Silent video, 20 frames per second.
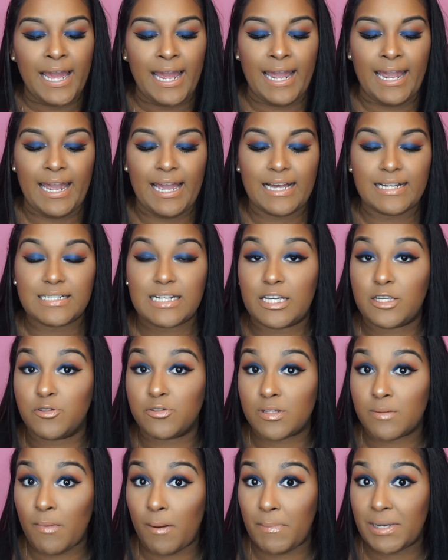and I
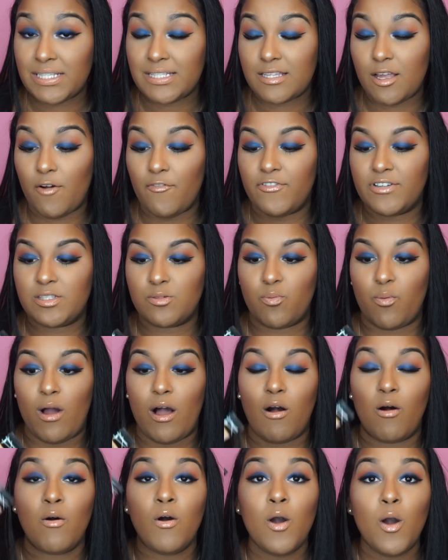use them on myself as
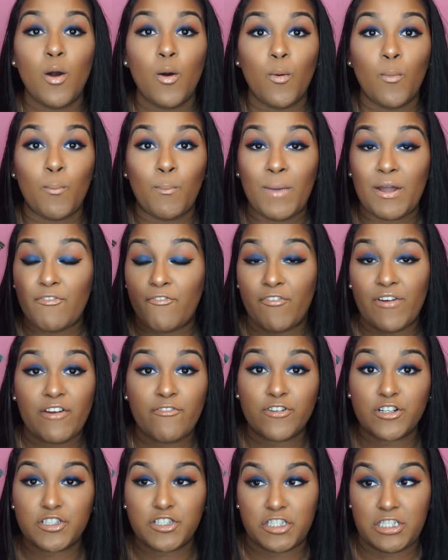well. My
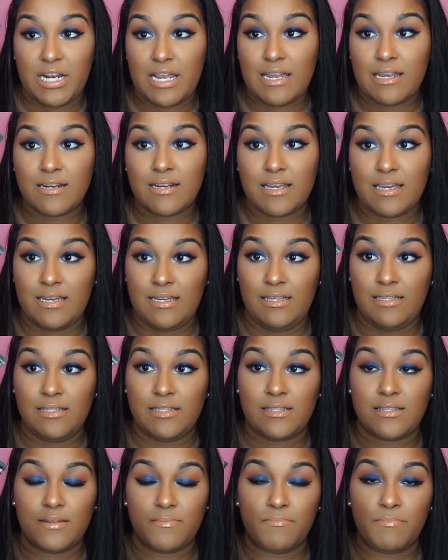favorite shade
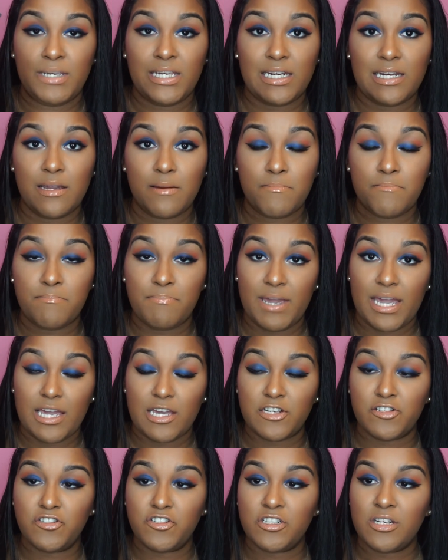is medium
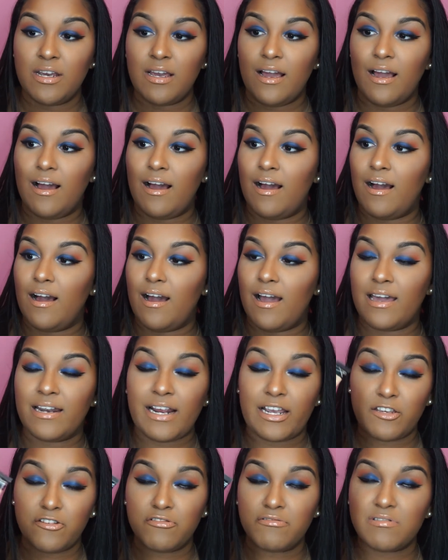beige,
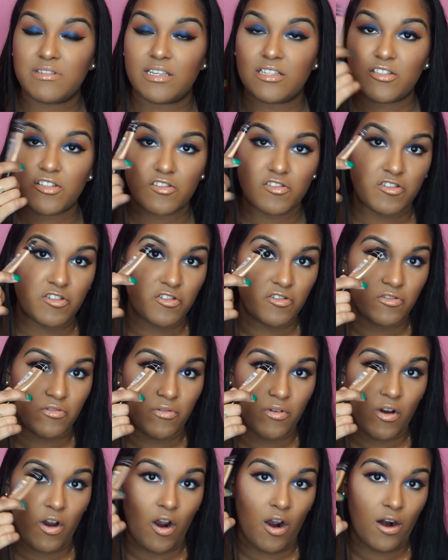and I use this
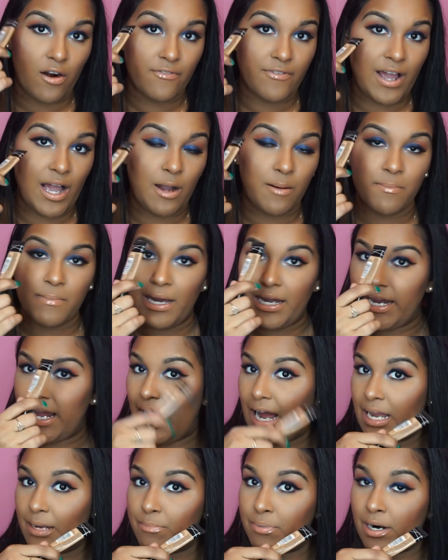to carve out my
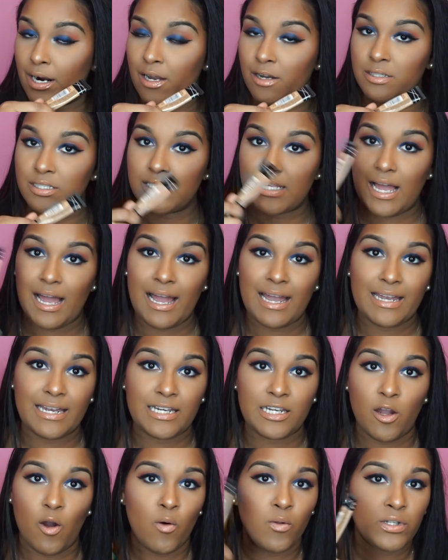eyebrows.
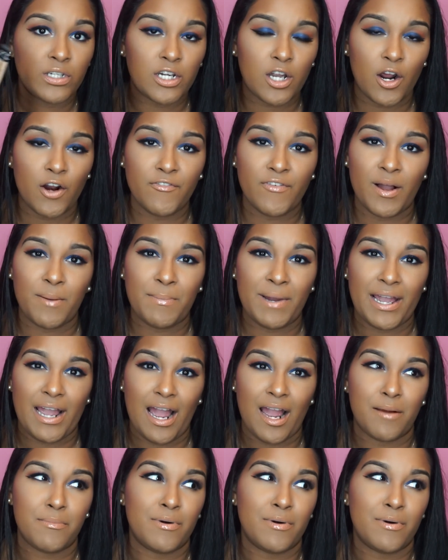I only carve out my